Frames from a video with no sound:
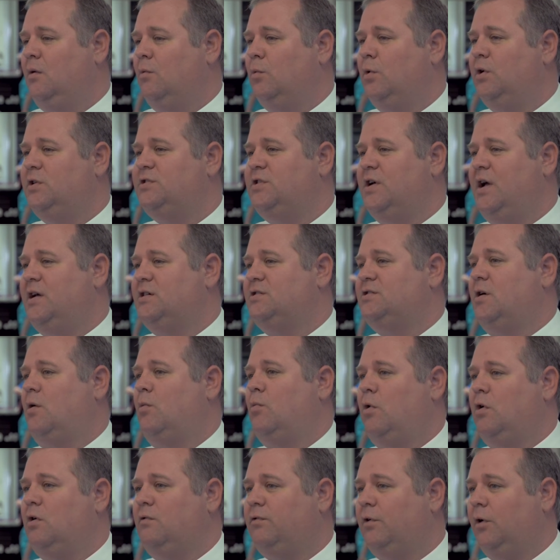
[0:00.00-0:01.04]
we changed our
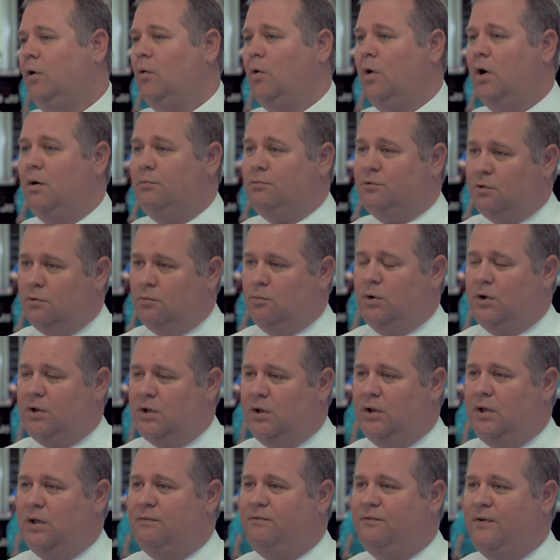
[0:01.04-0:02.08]
workflow up so that we
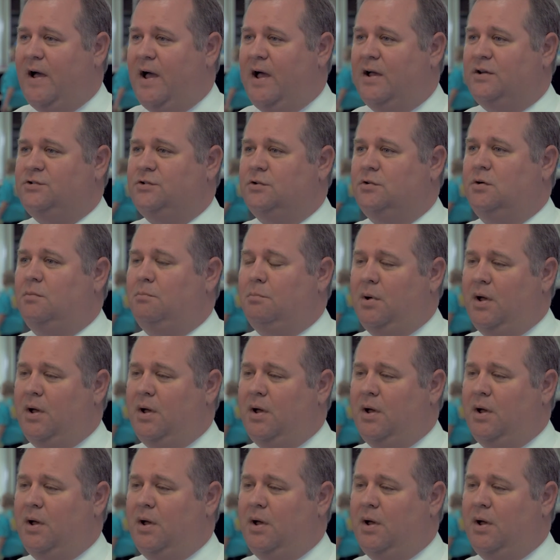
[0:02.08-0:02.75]
could get faster and